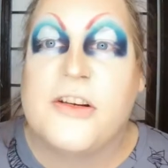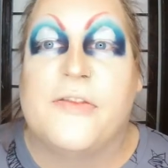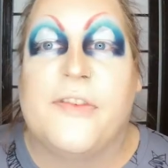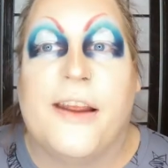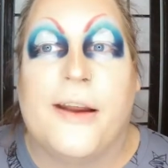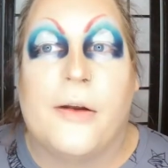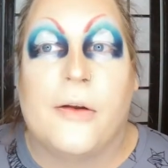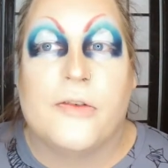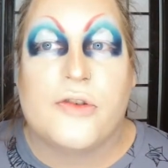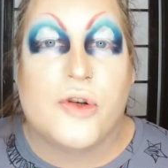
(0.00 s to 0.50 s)
of
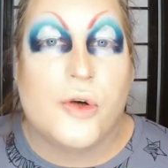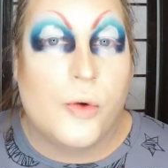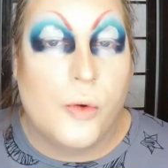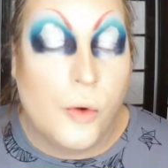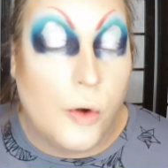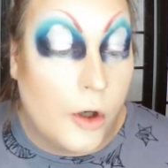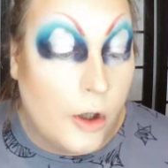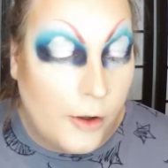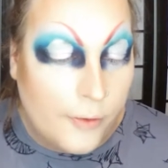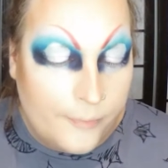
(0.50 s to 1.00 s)
like
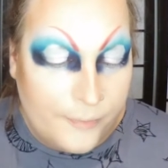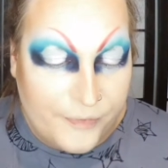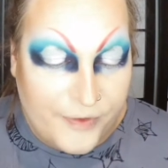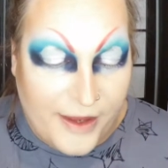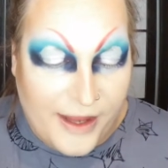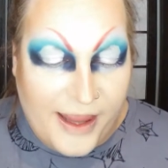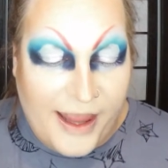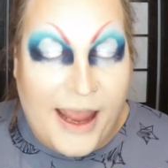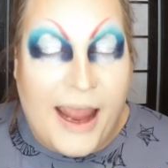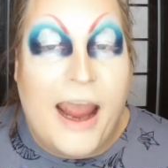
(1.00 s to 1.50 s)
tulle.
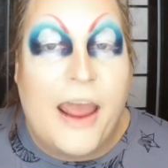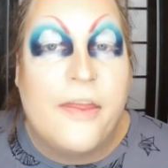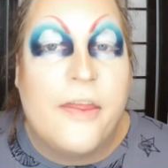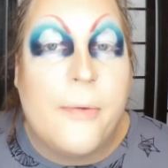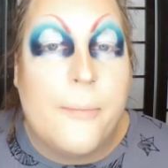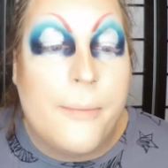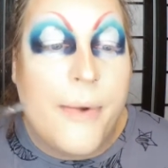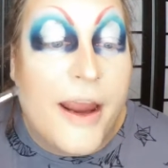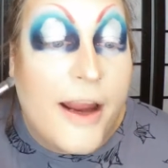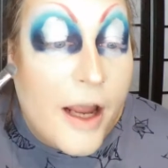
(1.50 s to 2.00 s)
And
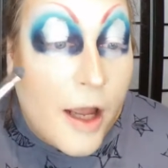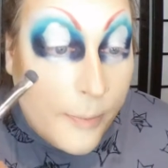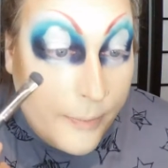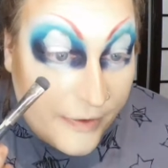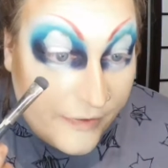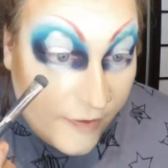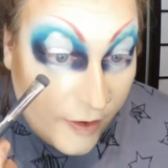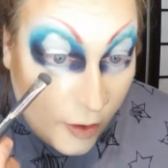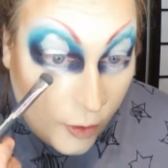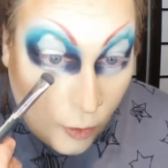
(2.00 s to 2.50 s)
the makeup
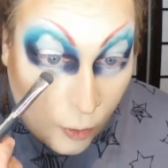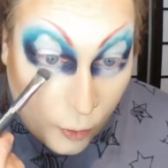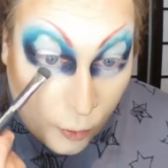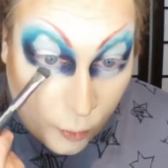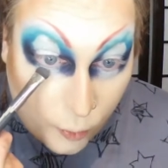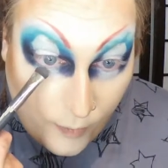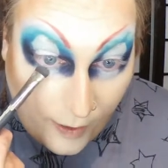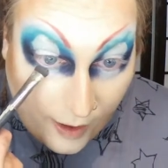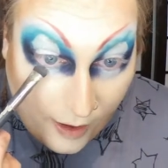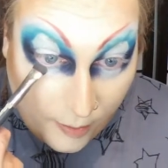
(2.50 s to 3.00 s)
is
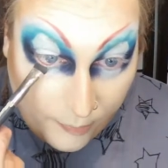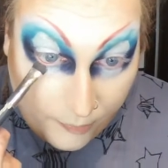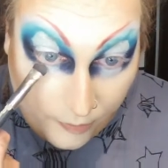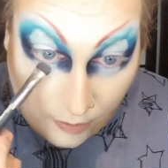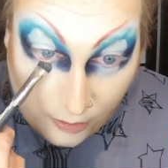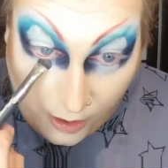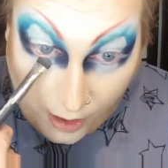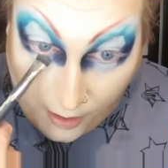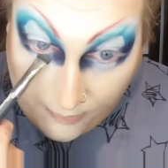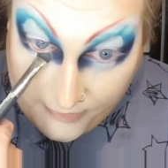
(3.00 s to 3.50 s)

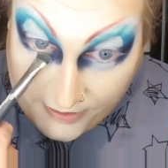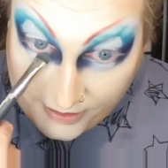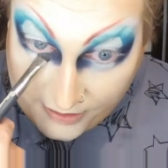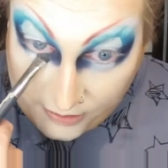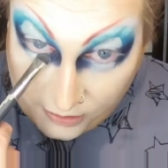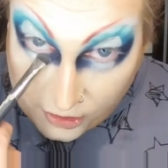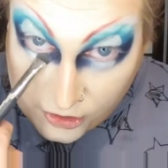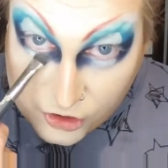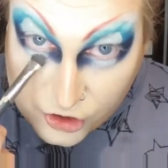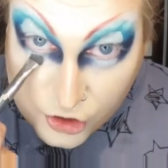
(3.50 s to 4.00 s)
incredible. Gottmik
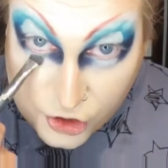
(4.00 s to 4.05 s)
looks